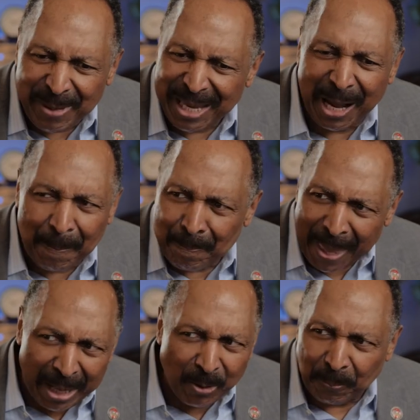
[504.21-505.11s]
me a
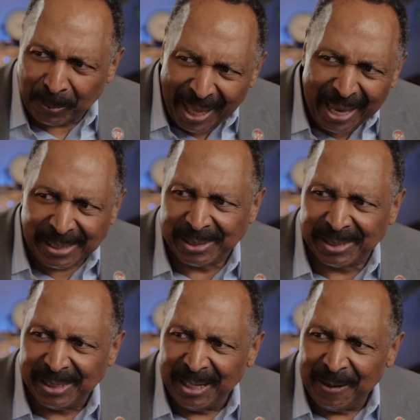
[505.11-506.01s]
better
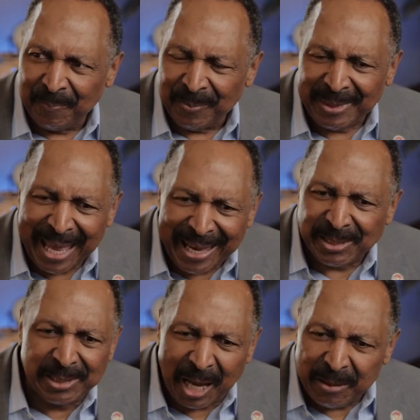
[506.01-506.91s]
place that
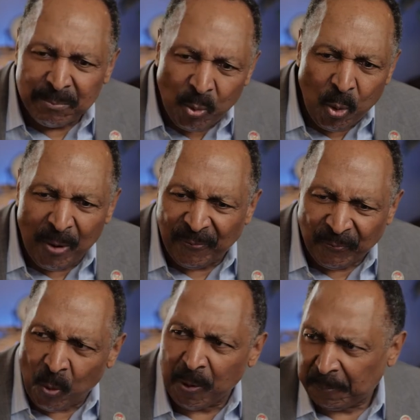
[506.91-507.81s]
has done more
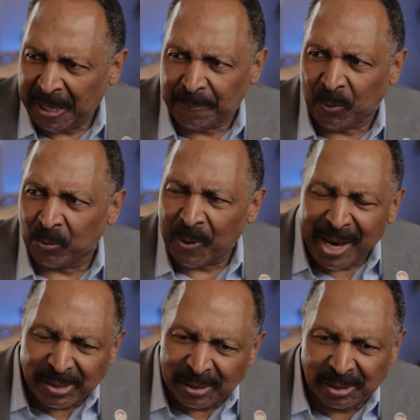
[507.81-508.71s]
for people,
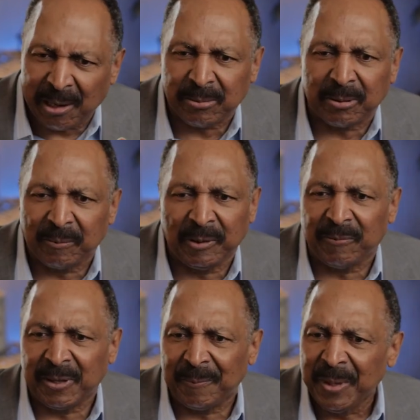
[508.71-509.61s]
raised the standard of
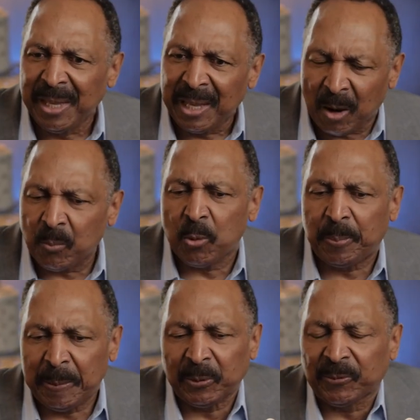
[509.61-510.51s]
living, helped more
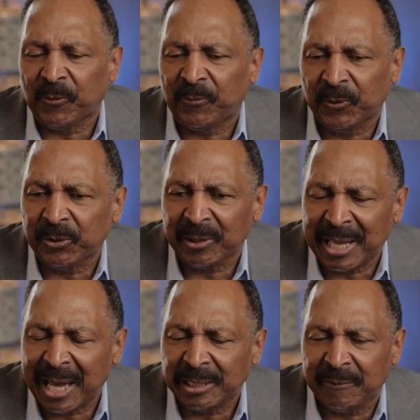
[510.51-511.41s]
people to fulfill their
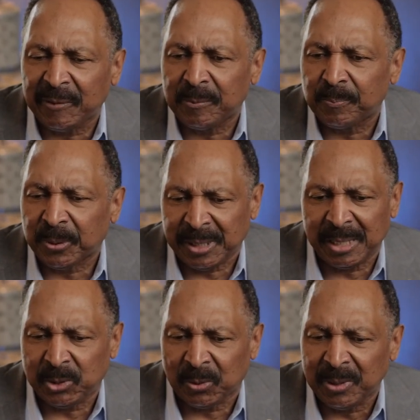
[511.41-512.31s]
God-given
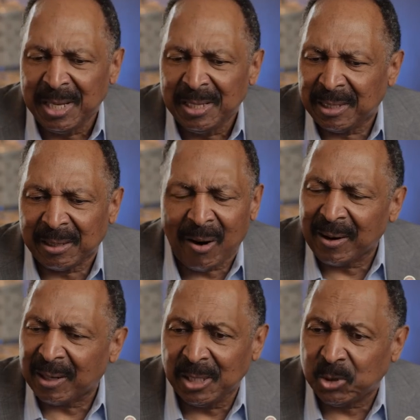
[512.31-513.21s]
potential than our
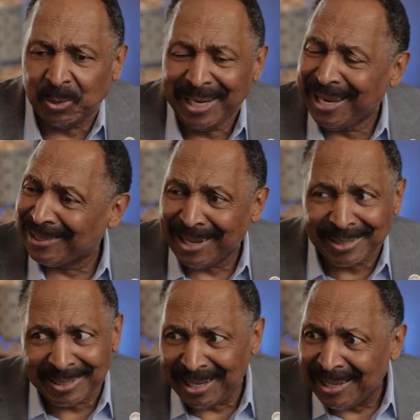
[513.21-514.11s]
country. It
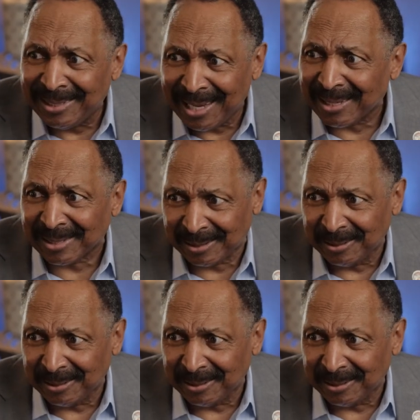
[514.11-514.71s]
doesn't exist.